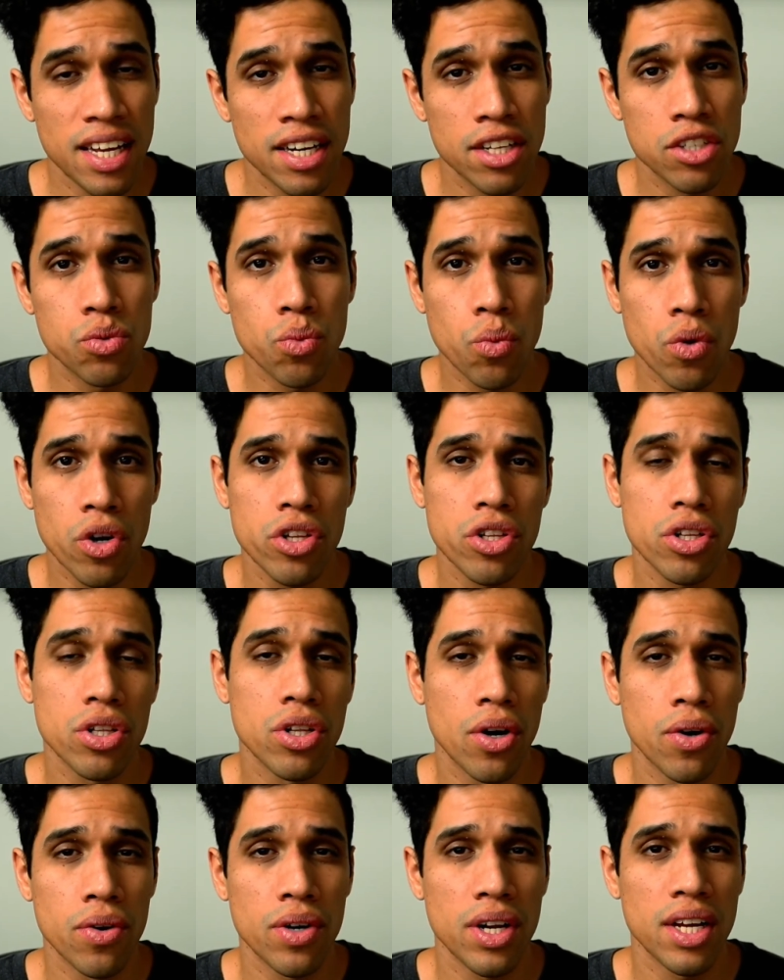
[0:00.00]
It is worth
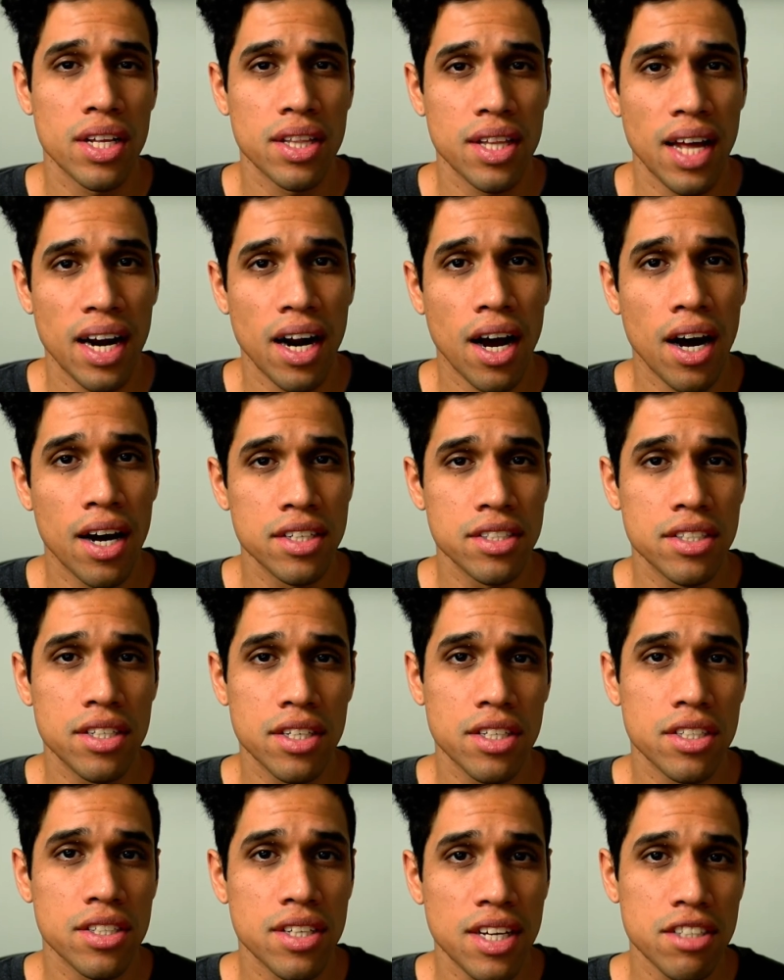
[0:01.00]
noting that
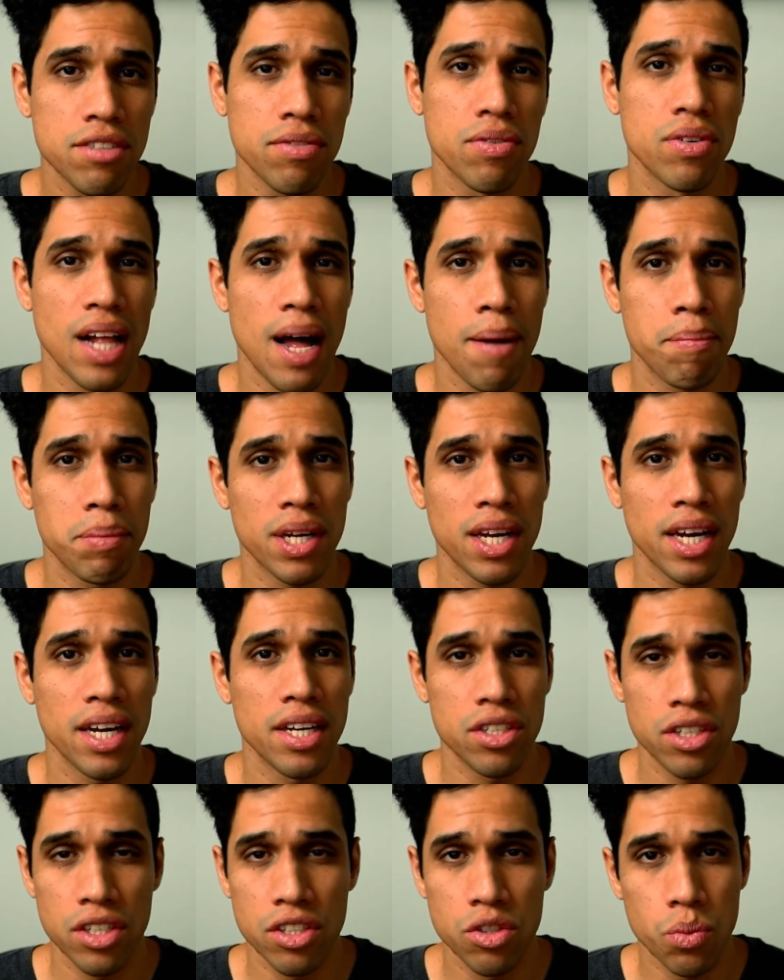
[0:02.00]
unsuccessful
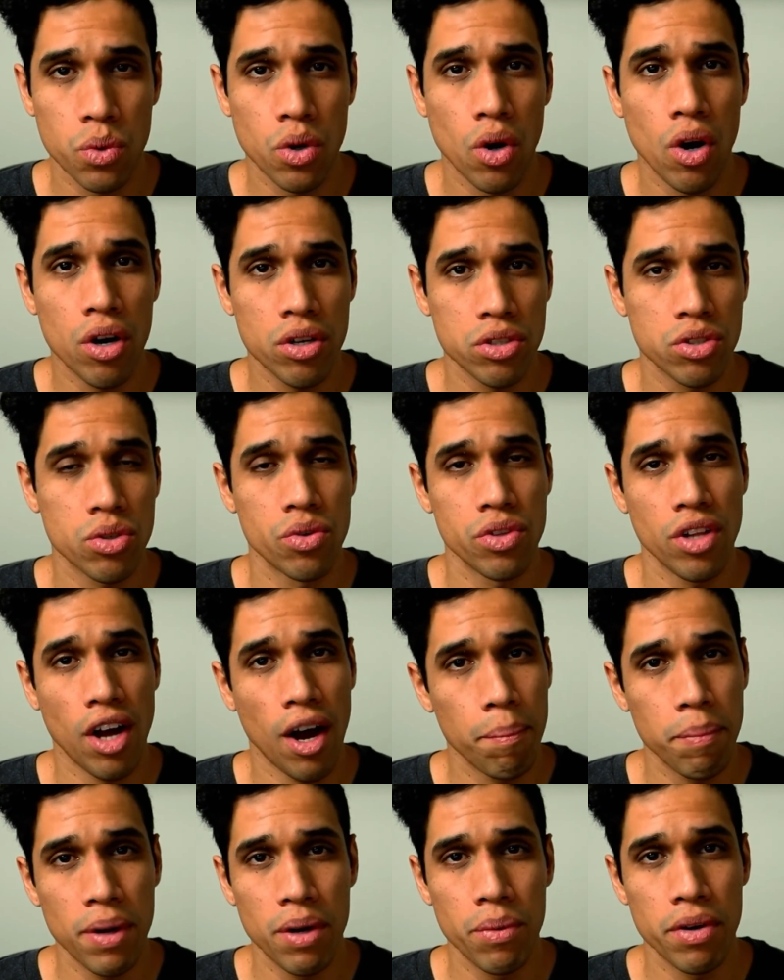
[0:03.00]
applications will also
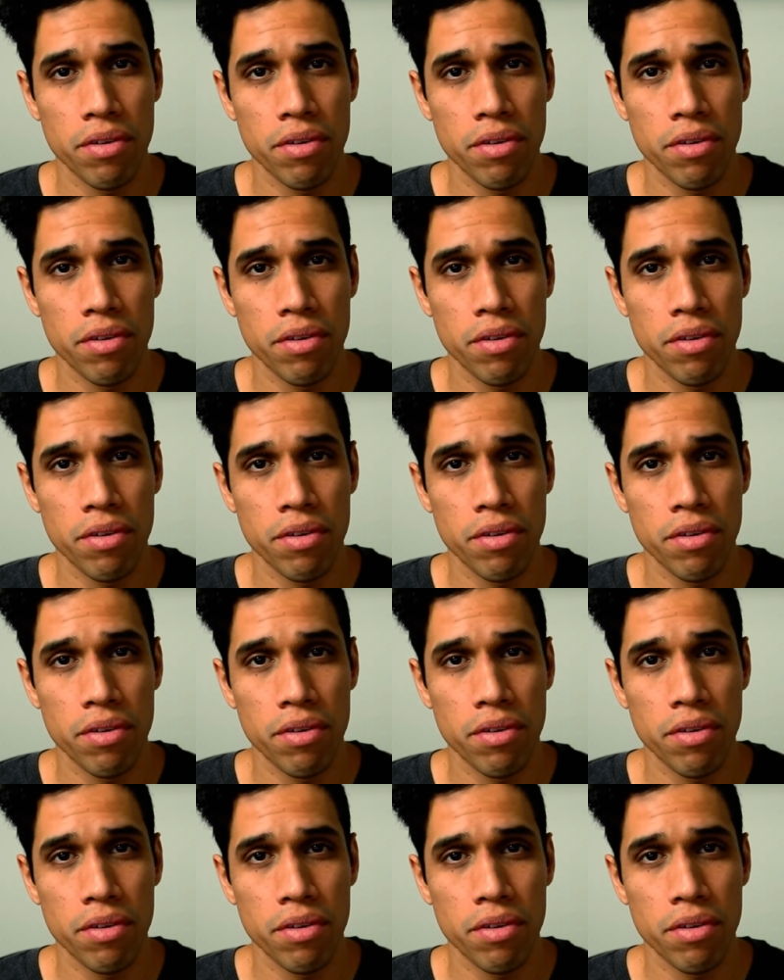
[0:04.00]
not be